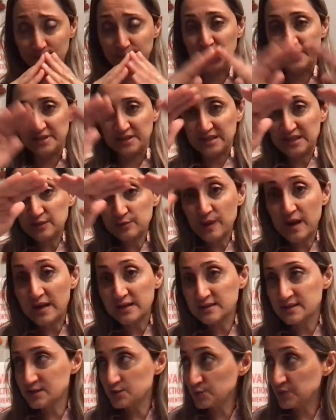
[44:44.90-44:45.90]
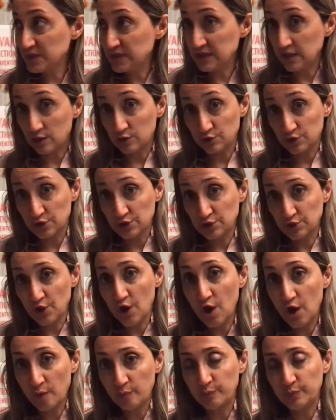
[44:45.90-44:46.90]
But Iran is really on the
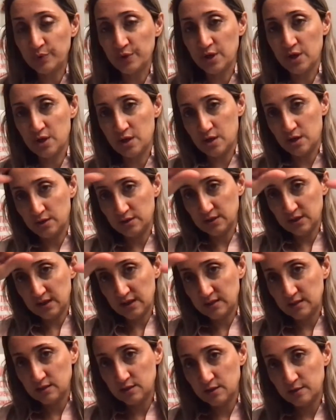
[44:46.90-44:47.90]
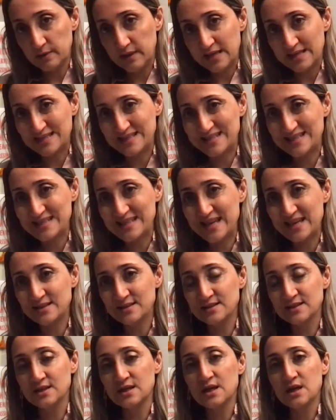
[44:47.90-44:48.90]
top uh, on, in the
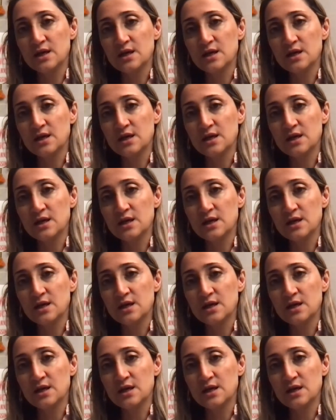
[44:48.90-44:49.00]
extent